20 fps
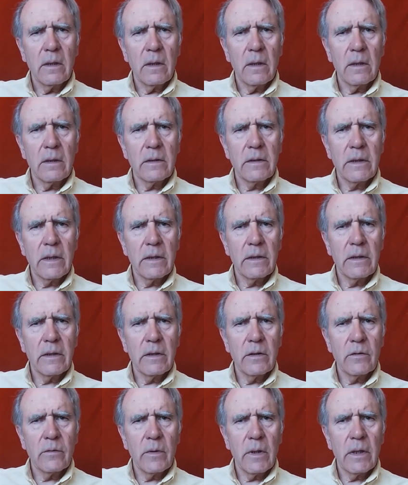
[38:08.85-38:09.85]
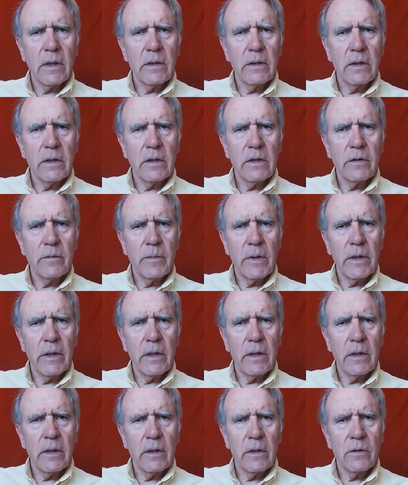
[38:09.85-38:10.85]
all that is one is
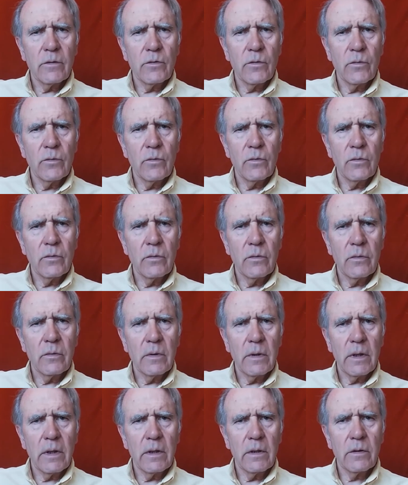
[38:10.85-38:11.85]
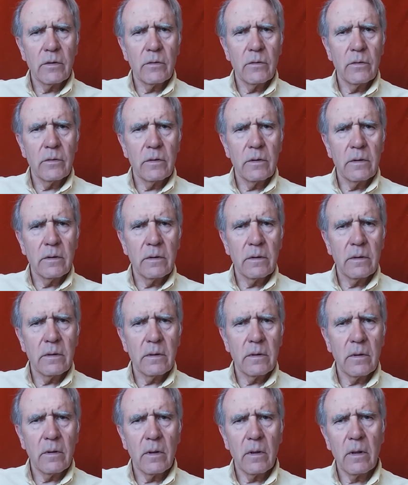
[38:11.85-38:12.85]
being true and good,
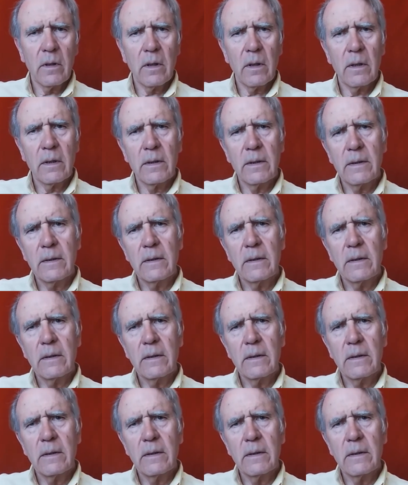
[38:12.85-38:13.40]
or